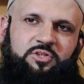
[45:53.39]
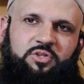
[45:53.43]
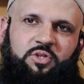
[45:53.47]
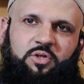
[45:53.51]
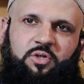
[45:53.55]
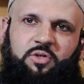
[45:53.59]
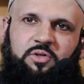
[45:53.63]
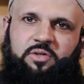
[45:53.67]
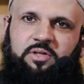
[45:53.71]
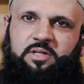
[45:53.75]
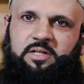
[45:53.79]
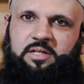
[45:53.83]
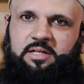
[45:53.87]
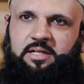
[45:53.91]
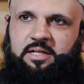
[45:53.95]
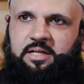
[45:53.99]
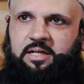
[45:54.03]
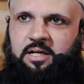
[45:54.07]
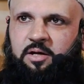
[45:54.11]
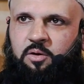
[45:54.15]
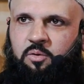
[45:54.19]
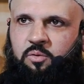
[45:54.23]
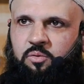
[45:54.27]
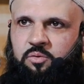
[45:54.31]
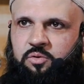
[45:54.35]
So
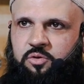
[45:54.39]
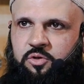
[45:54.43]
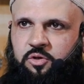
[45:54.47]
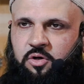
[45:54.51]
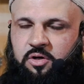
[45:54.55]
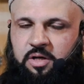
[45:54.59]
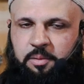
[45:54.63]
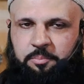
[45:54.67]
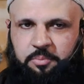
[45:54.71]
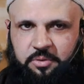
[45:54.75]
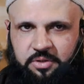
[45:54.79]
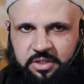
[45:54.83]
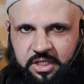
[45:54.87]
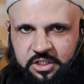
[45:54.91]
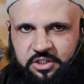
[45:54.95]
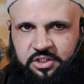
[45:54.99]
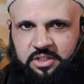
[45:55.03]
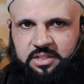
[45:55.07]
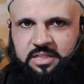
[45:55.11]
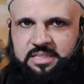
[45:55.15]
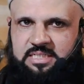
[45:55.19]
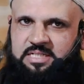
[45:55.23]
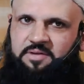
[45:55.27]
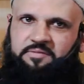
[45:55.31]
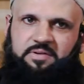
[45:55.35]
your
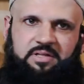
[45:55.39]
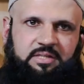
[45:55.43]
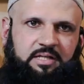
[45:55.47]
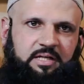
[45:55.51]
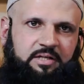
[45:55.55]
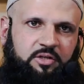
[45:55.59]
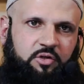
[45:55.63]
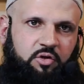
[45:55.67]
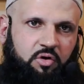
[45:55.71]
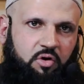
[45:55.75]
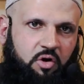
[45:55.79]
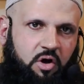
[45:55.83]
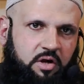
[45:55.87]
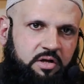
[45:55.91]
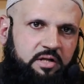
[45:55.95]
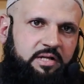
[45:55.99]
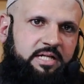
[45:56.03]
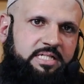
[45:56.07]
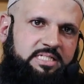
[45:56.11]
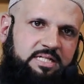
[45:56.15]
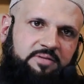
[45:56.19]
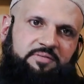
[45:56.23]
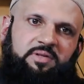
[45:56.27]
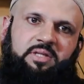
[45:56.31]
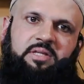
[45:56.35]
reputation is everything. Your honor
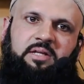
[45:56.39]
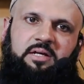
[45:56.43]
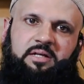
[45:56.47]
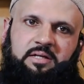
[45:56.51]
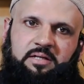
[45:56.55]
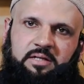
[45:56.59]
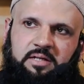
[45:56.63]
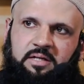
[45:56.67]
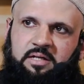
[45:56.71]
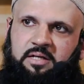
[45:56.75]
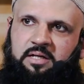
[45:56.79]
is everything.